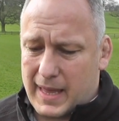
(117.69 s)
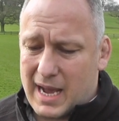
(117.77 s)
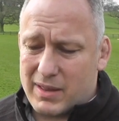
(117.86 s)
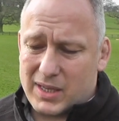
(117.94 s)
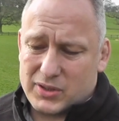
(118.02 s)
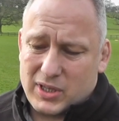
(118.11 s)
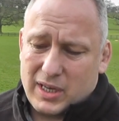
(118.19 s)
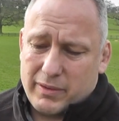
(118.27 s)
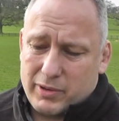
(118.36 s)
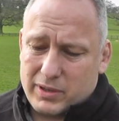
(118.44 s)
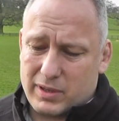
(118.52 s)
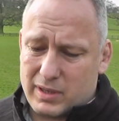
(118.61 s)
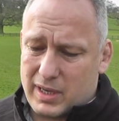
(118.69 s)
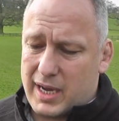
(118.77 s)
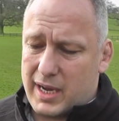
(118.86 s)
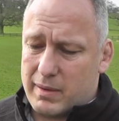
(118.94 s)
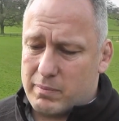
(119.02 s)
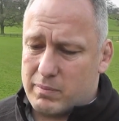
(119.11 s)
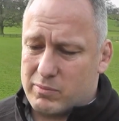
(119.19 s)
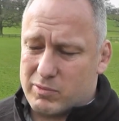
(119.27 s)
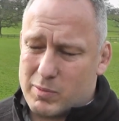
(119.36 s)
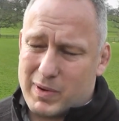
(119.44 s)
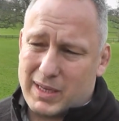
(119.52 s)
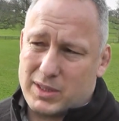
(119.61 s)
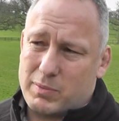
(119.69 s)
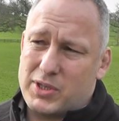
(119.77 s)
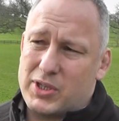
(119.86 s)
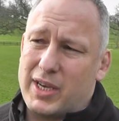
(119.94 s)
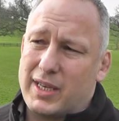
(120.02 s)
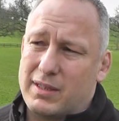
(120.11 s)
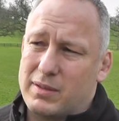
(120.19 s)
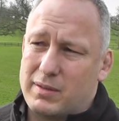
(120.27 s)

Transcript: how that's delivered remains to be seen,